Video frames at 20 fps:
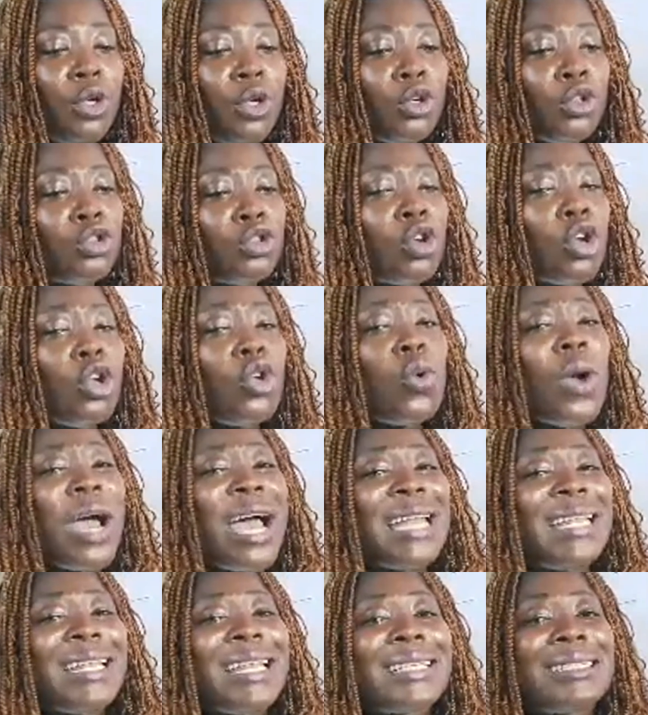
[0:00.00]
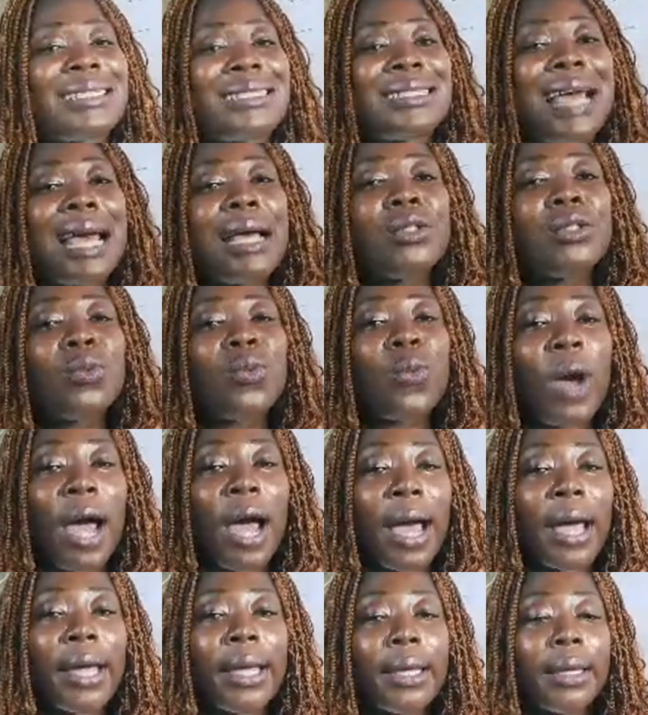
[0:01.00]
so you understand
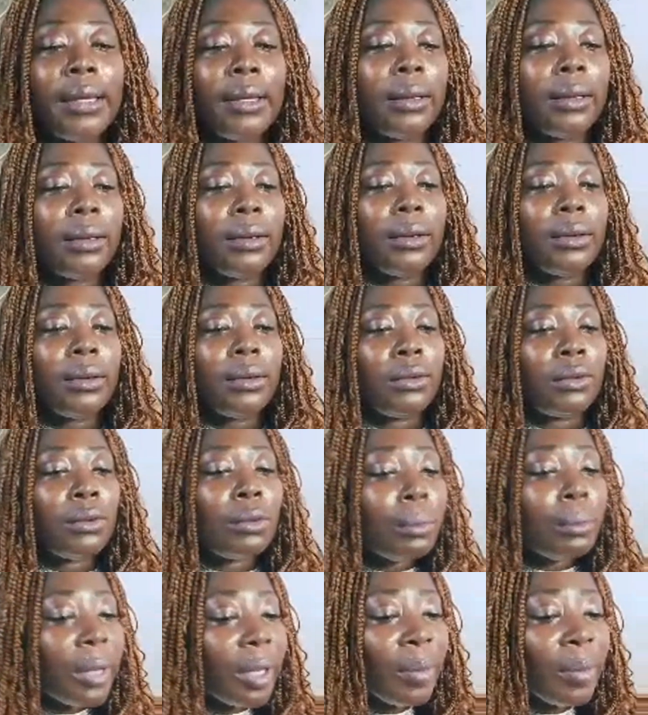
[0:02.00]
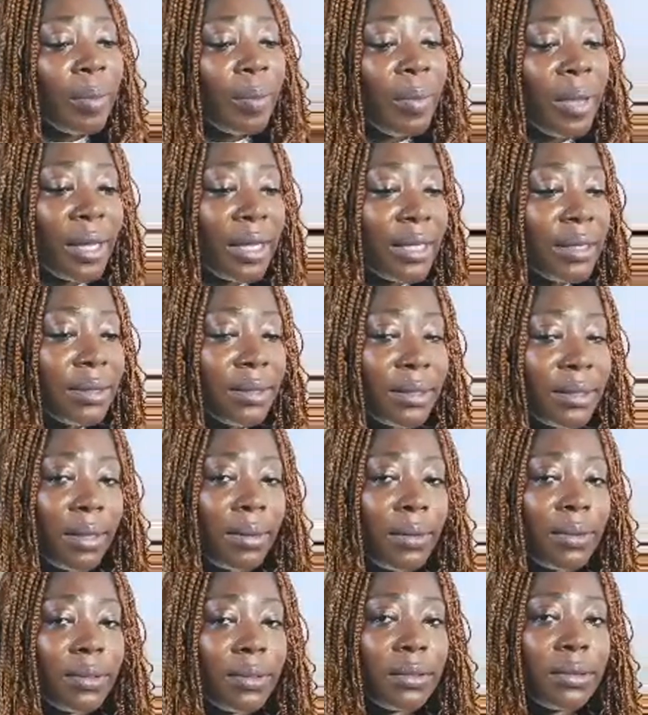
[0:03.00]
why you may be making
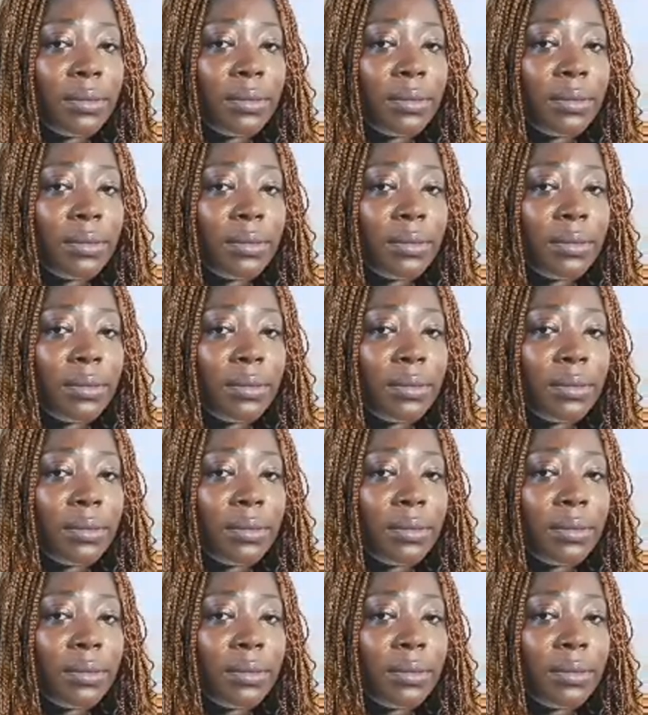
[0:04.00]
sales,